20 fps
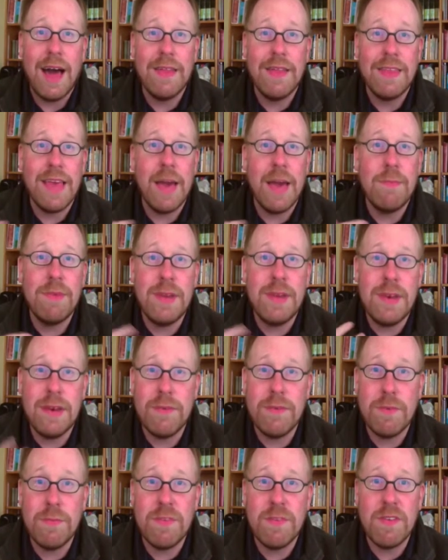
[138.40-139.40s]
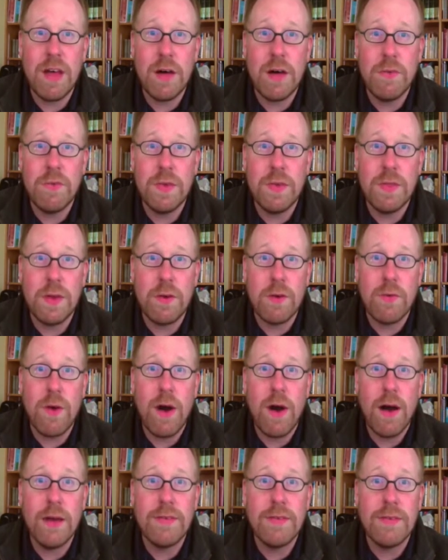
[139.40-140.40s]
emptying of himself in the
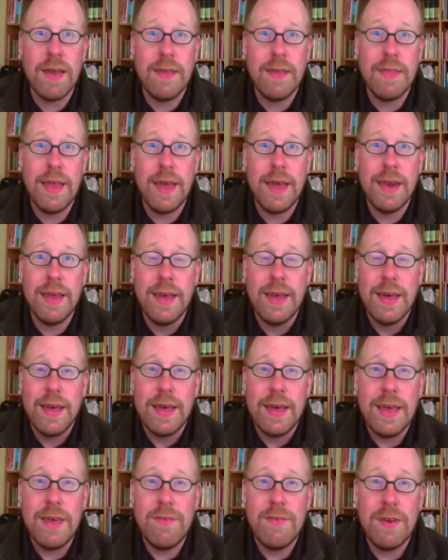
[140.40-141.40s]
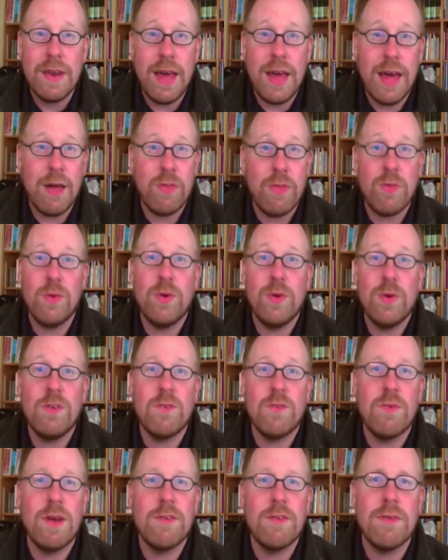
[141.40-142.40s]
cross, and then even through
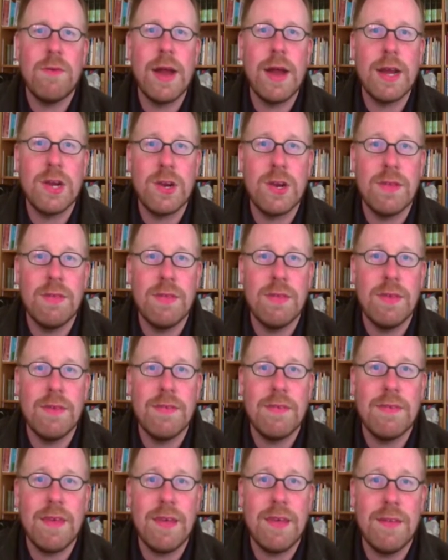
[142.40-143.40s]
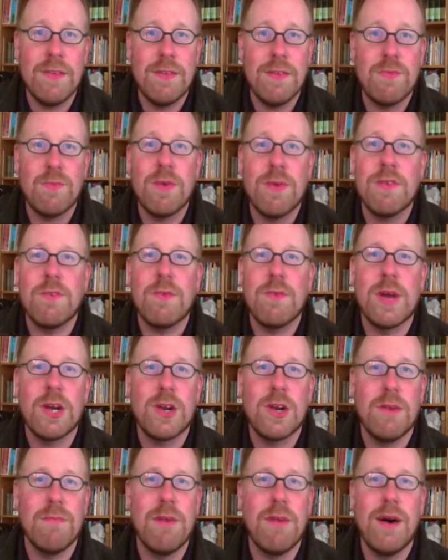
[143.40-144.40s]
his resurrection, this
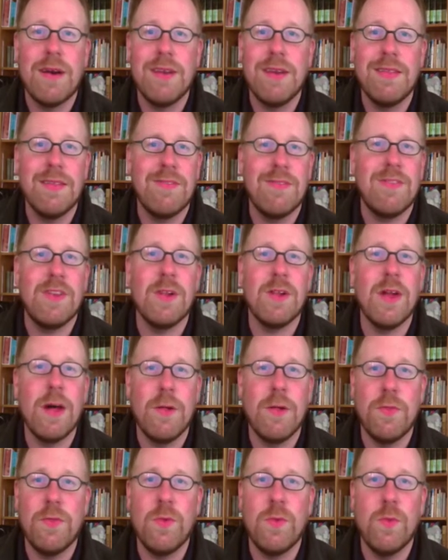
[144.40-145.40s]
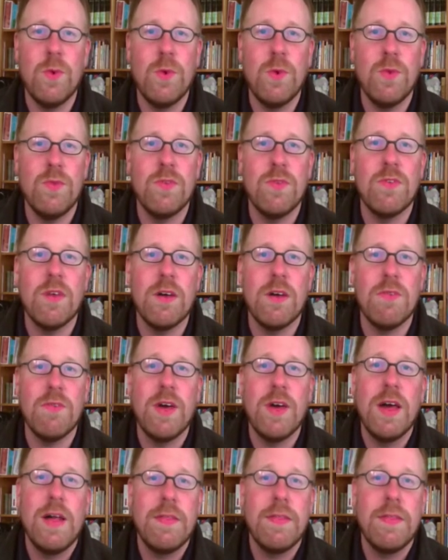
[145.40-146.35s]
resurrection body that still held the wounds of